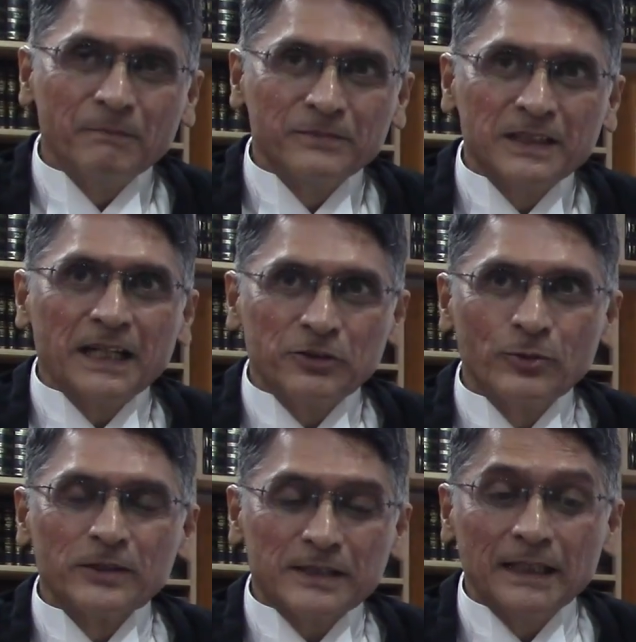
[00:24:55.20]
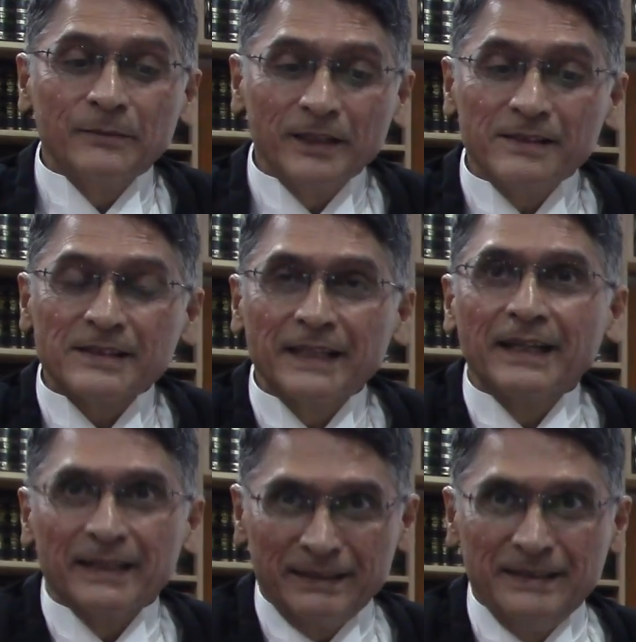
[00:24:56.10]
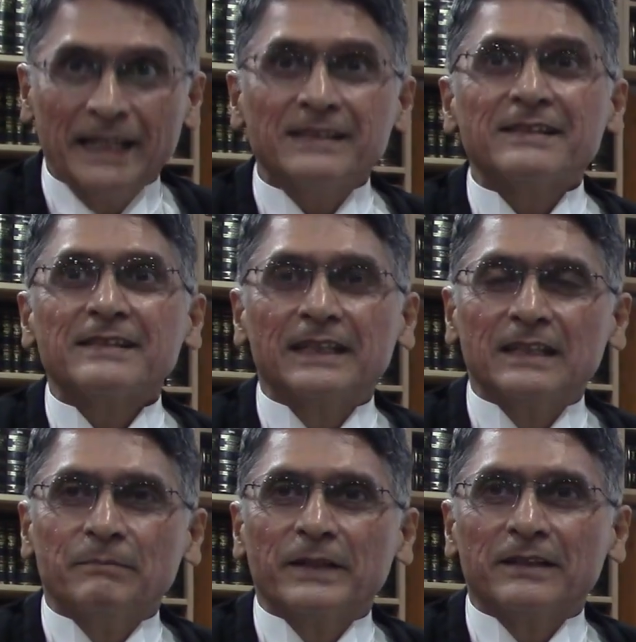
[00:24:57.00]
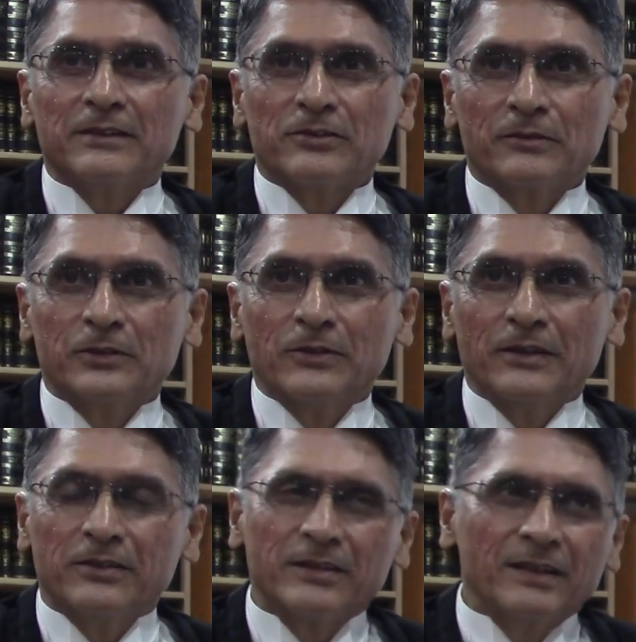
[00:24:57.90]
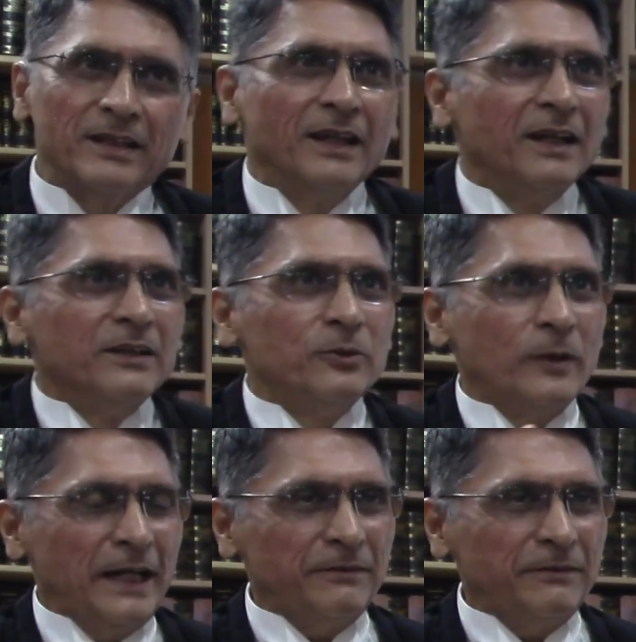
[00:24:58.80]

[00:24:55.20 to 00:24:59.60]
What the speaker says: judge who was telling me, he said, that is independence of judiciary. You